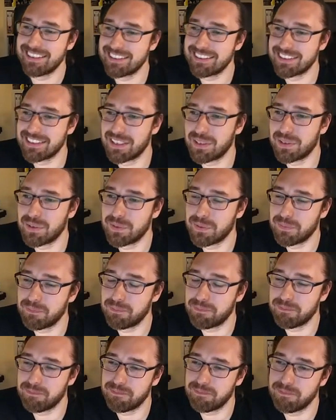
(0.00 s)

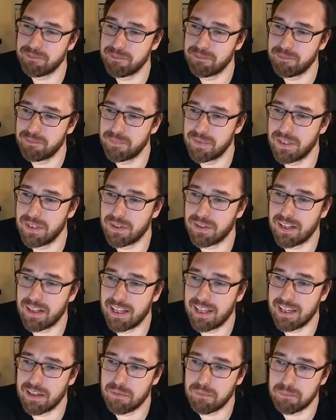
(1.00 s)
So we got
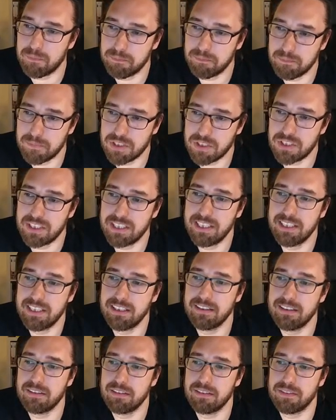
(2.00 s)
like
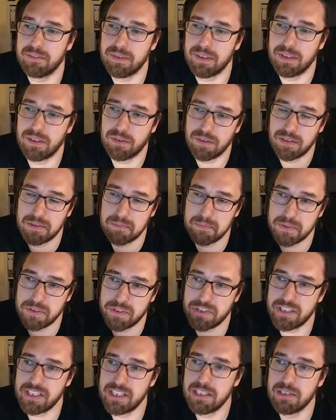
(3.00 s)
machine, go in the
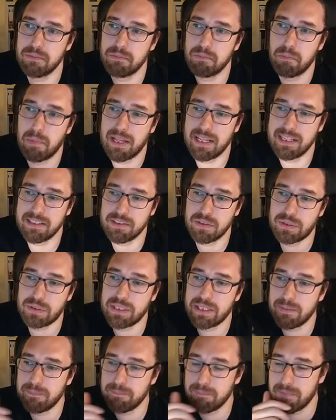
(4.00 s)
machine
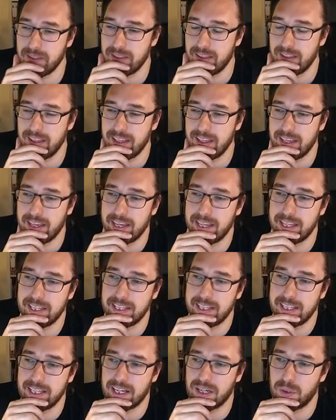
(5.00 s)
placeholder,
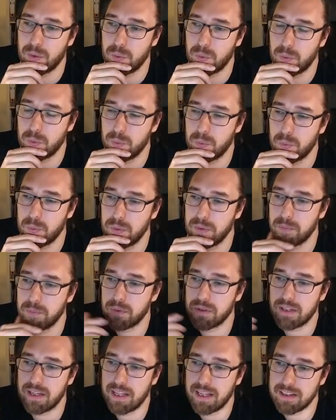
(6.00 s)
and now we
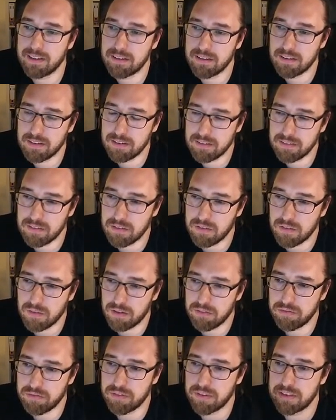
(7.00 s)
would like
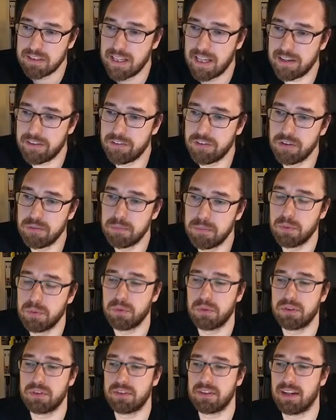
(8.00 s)
have an
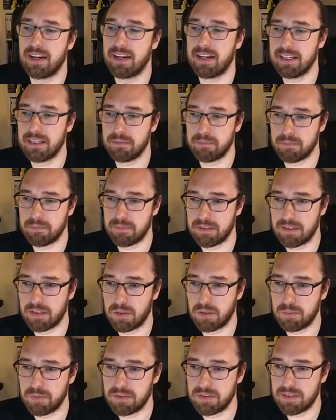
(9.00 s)
attribute time, and
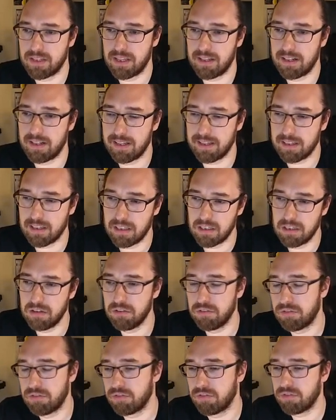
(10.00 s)
now we say like
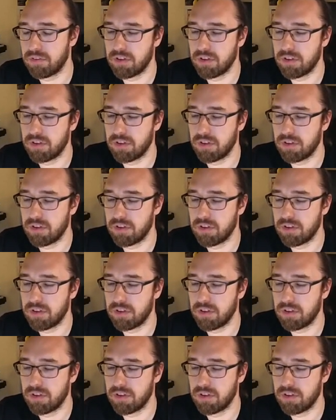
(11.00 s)
if